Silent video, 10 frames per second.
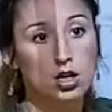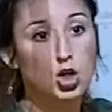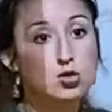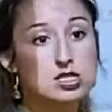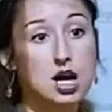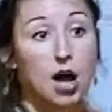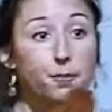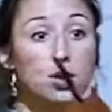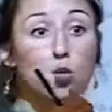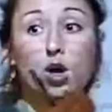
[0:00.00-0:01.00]
You
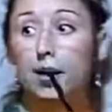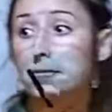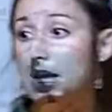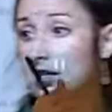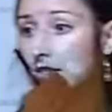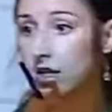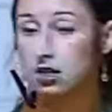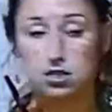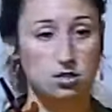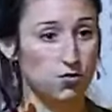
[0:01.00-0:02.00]
stop it where it makes
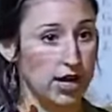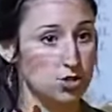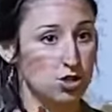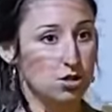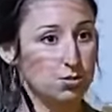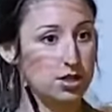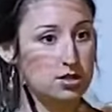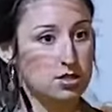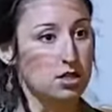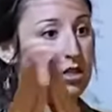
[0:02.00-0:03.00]
sense. Find your
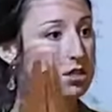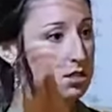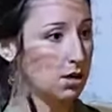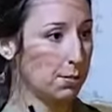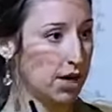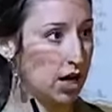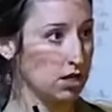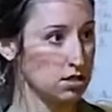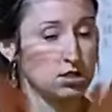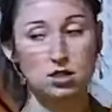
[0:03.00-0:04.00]
complete sentence,
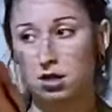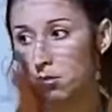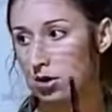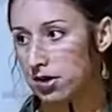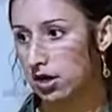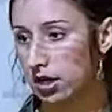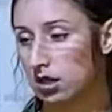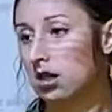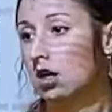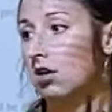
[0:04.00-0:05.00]
pause, put a period.